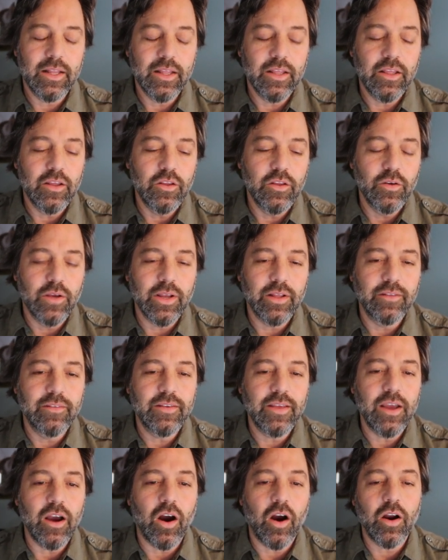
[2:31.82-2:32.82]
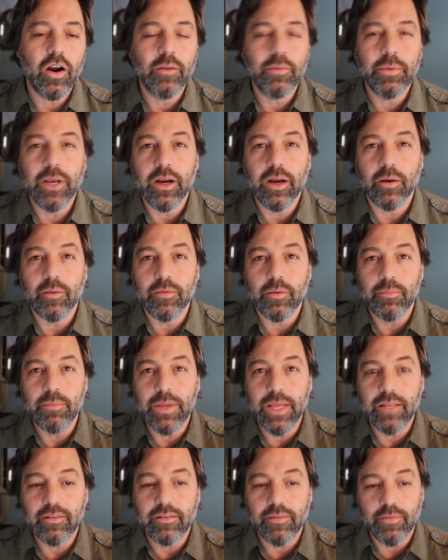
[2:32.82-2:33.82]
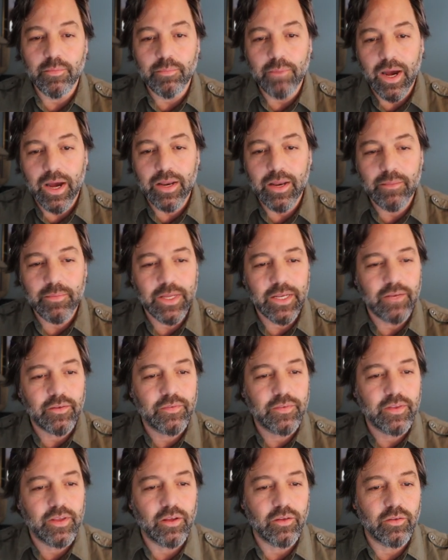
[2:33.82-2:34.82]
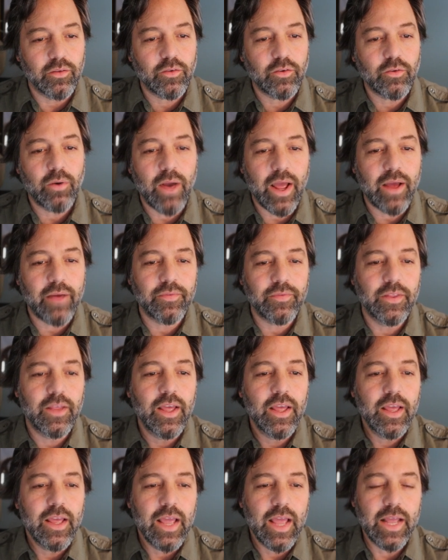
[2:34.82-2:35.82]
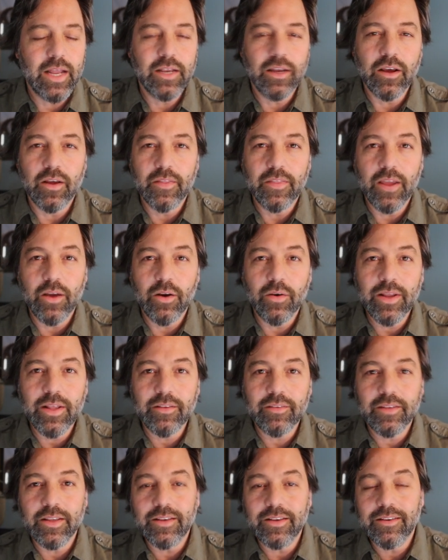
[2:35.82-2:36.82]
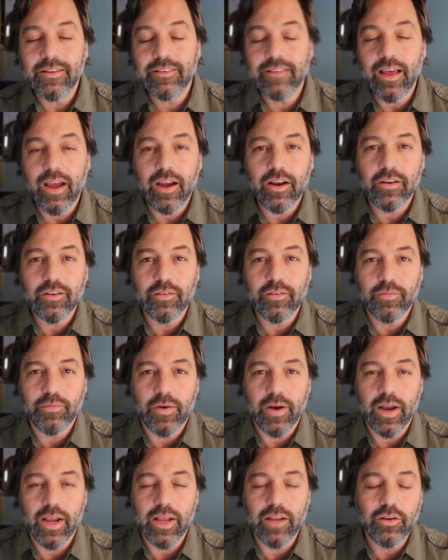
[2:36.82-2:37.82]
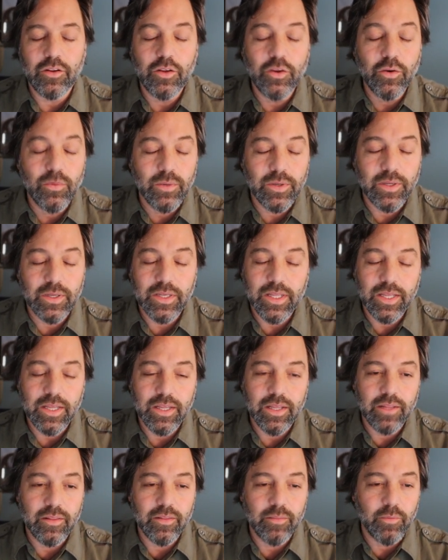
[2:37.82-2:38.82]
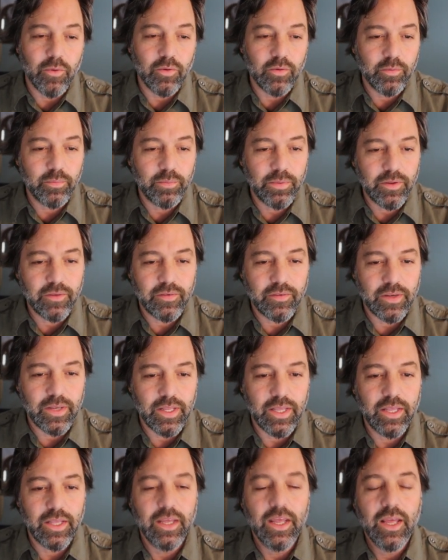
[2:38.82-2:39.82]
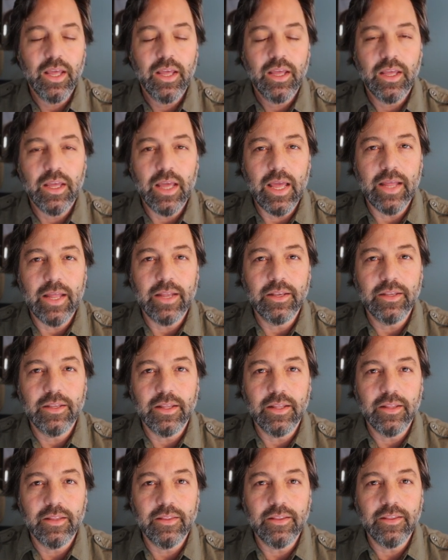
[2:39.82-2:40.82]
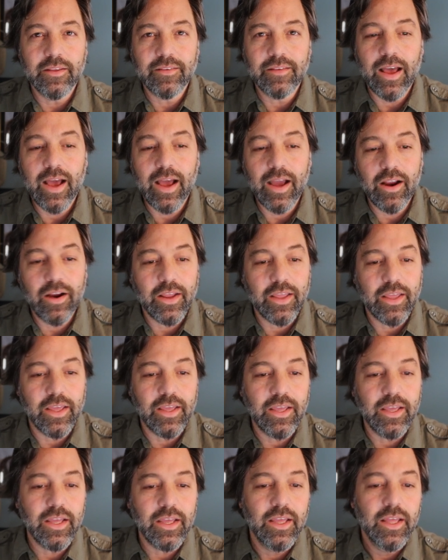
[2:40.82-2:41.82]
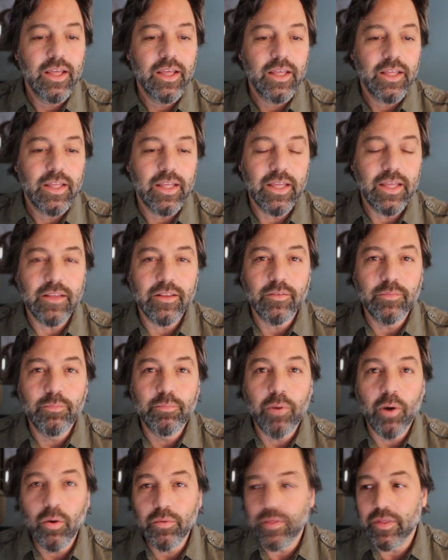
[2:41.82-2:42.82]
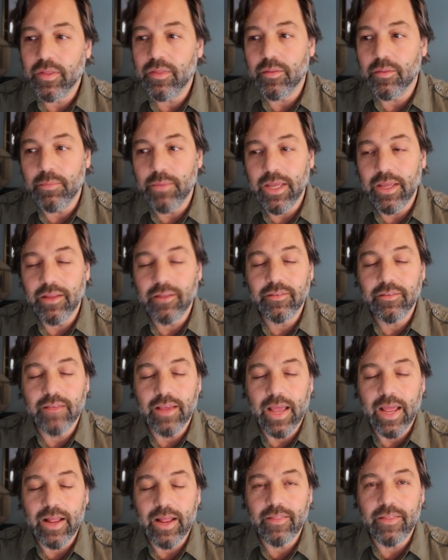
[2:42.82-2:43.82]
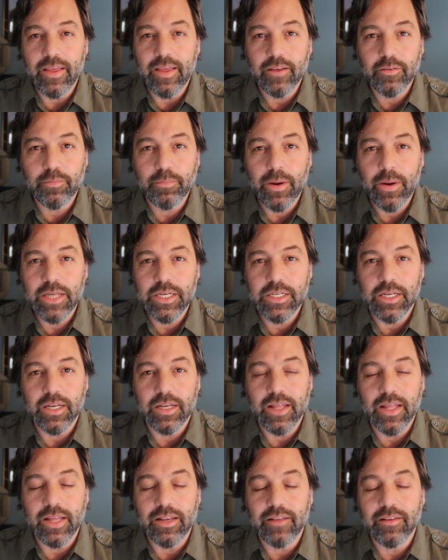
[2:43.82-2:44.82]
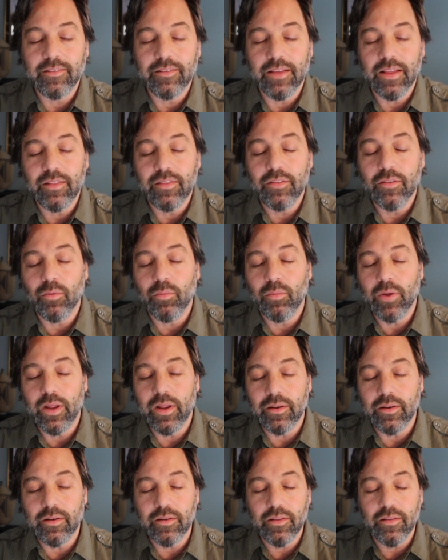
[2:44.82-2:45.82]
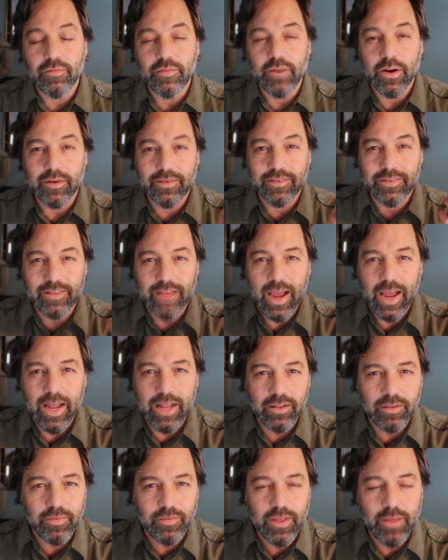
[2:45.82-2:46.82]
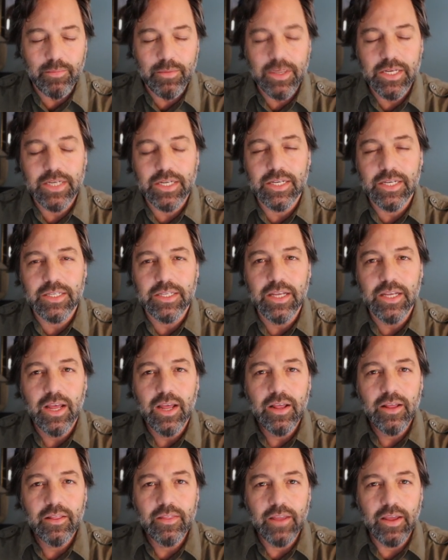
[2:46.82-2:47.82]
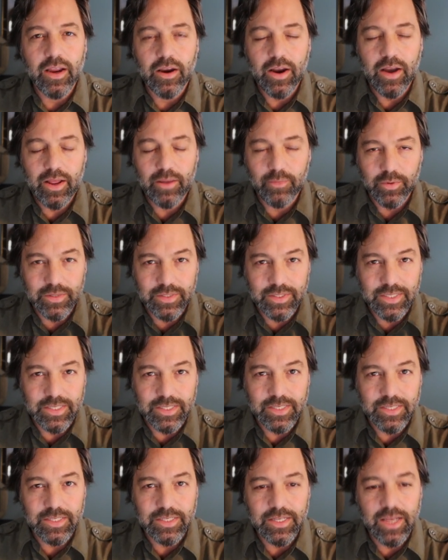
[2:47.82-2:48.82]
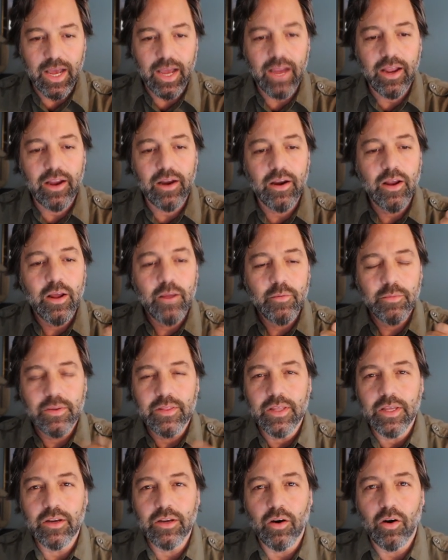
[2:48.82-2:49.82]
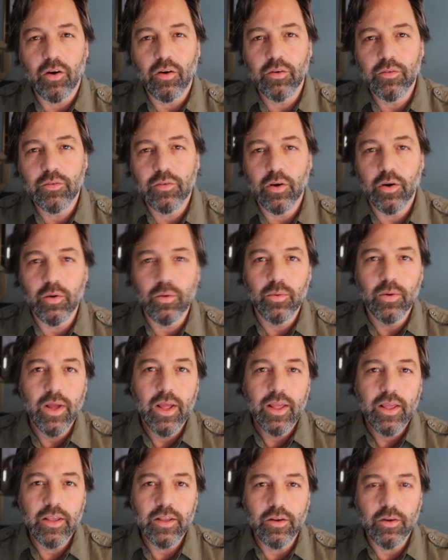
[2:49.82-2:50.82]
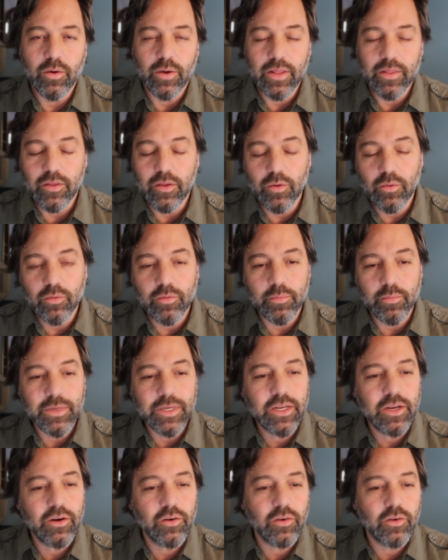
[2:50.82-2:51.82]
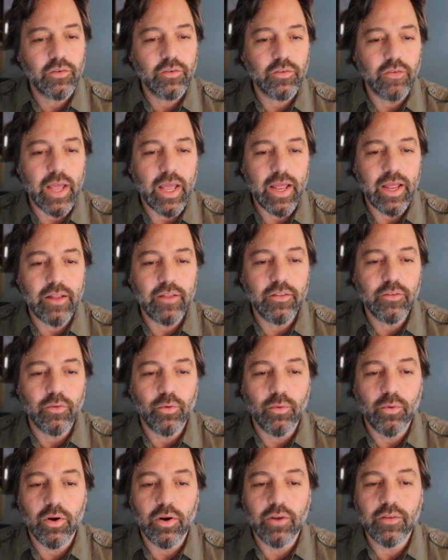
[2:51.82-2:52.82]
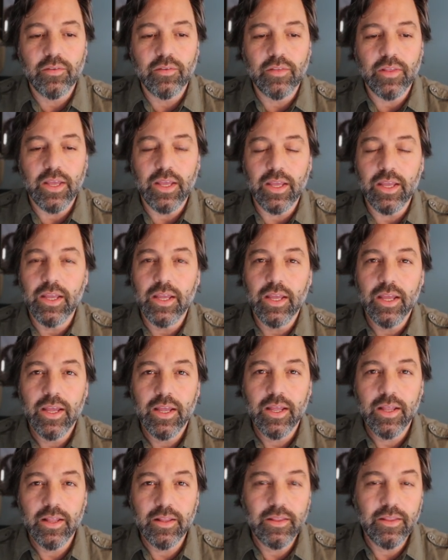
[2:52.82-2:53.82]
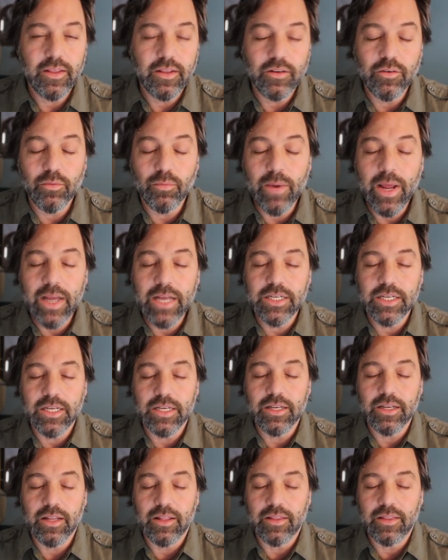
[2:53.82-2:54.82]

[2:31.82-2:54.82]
you can see art becomes a means of embodiment, of skill or craft, and there is a desire to find unity in the multiplicity. And this hierarchy is both in the means and the expression, that is, in the very style of the images, there was this desire, but then also, you know, in the use of materials and towards the direction